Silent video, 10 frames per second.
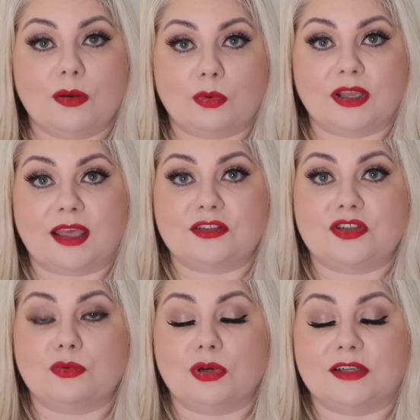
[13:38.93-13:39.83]
when I get
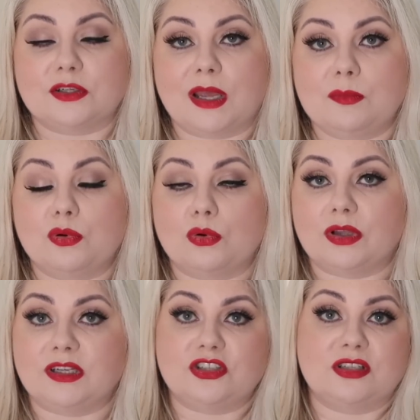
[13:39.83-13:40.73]
to Orlando
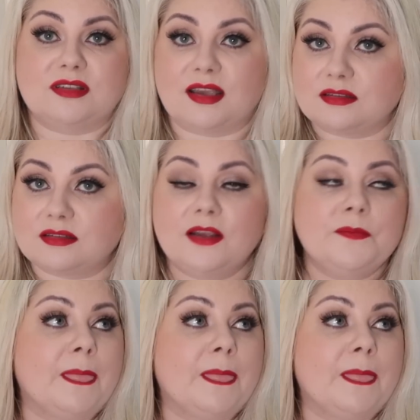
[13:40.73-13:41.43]
Airport, and it just says,